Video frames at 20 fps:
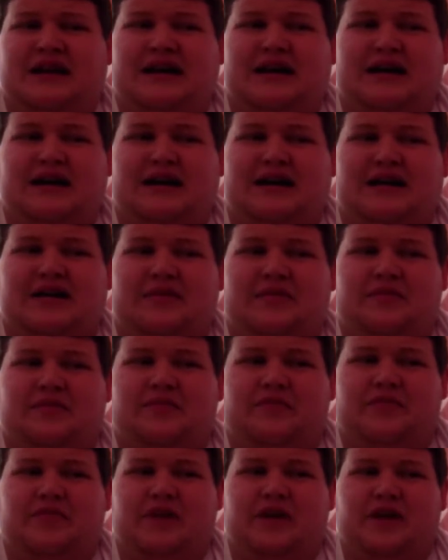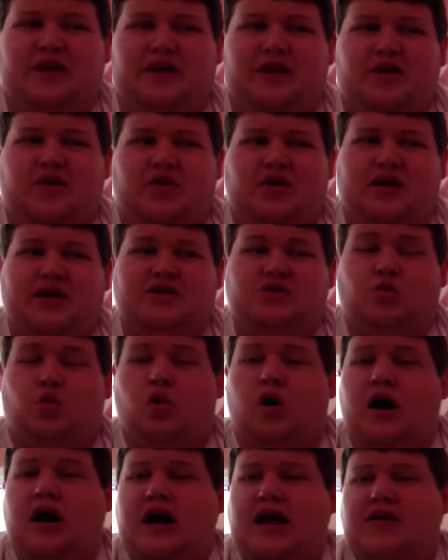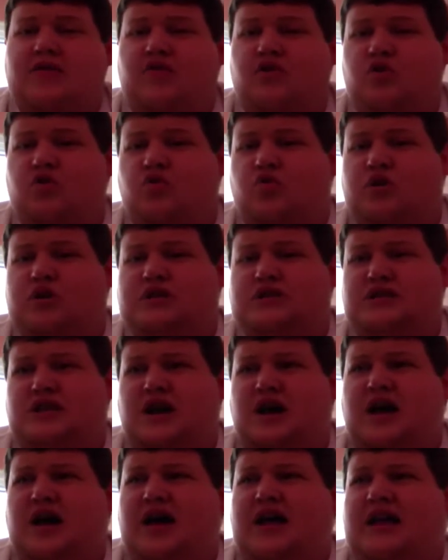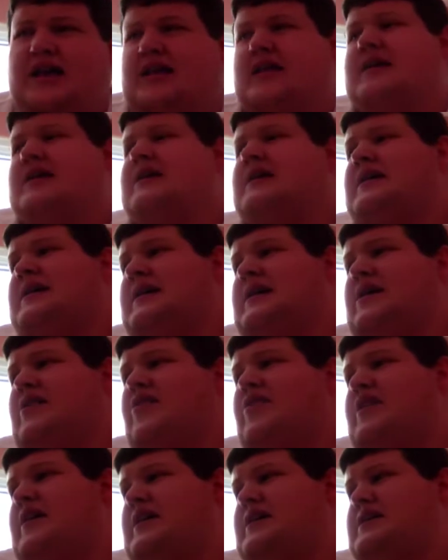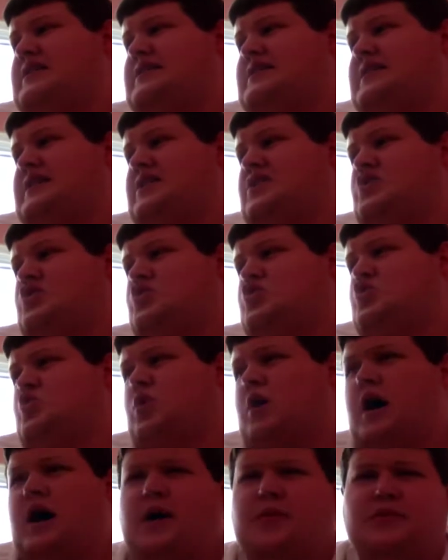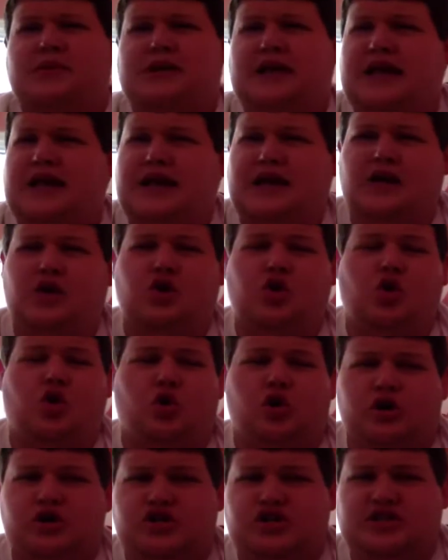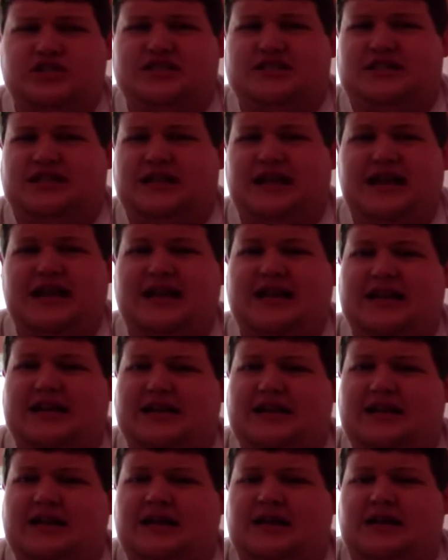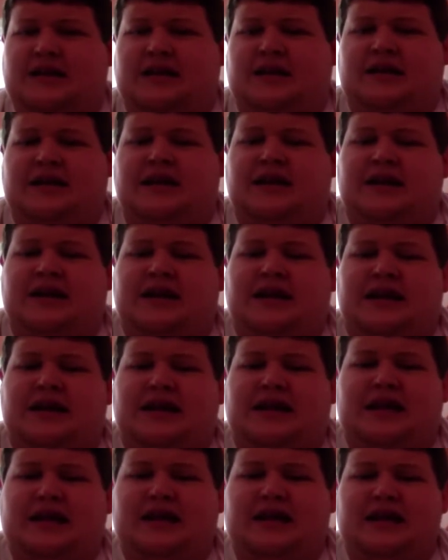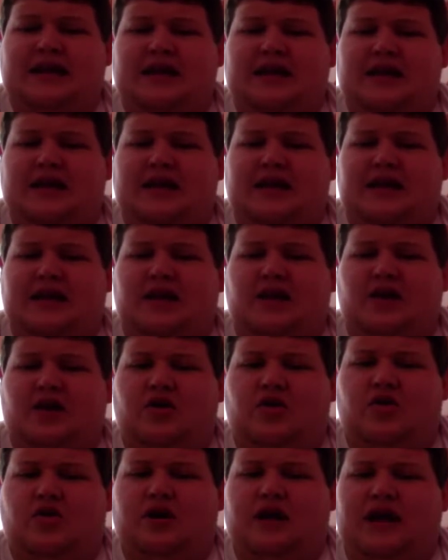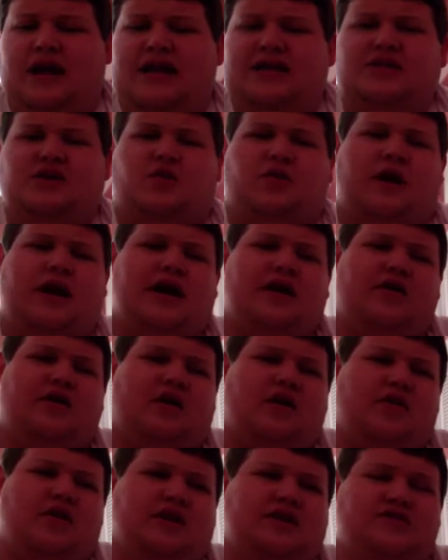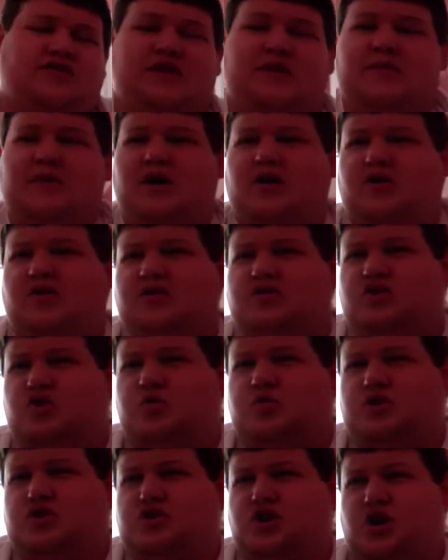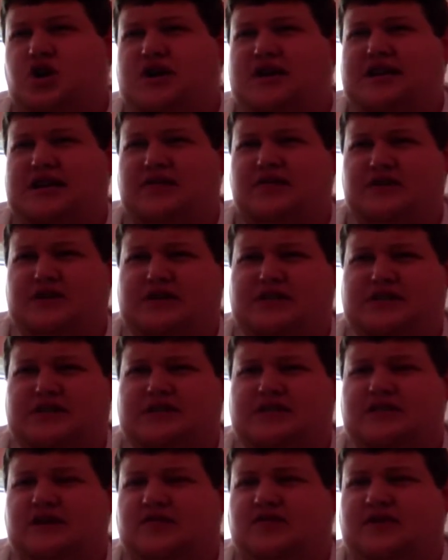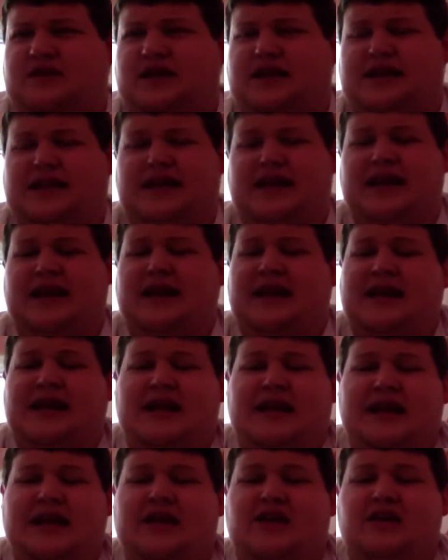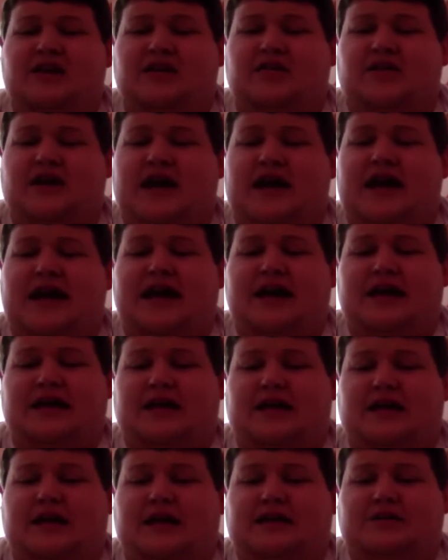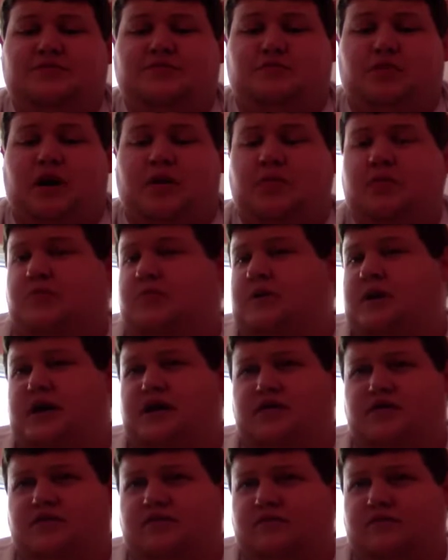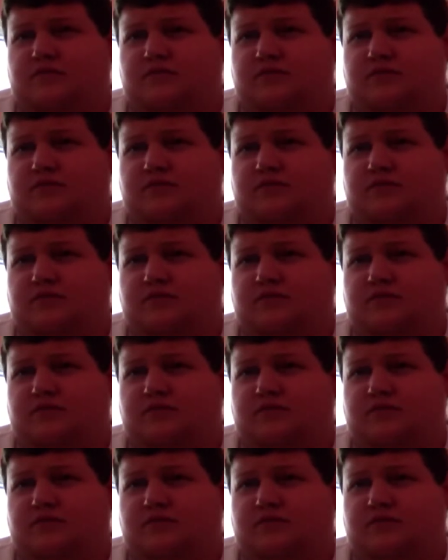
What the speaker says: You know, his wife, who was not this drop-dead gorgeous lady, he, you know, and he's around all these female superstar divas and stuff like that. He could have had his probably pick of